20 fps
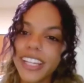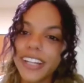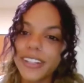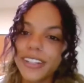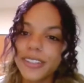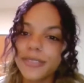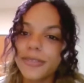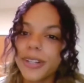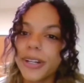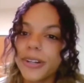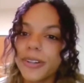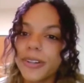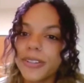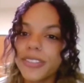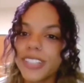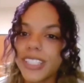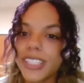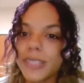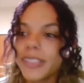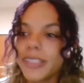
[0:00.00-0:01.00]
on the road
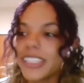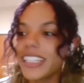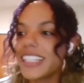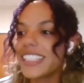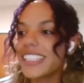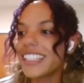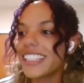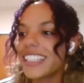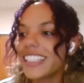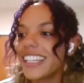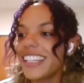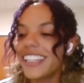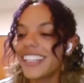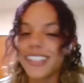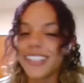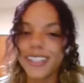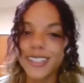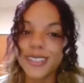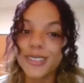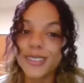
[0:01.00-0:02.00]
just because it is
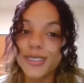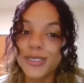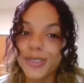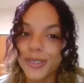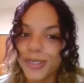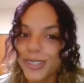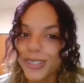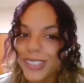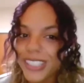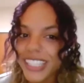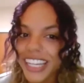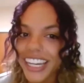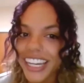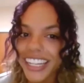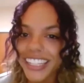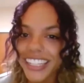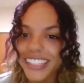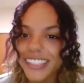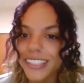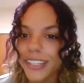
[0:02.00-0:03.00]
on the shorter side.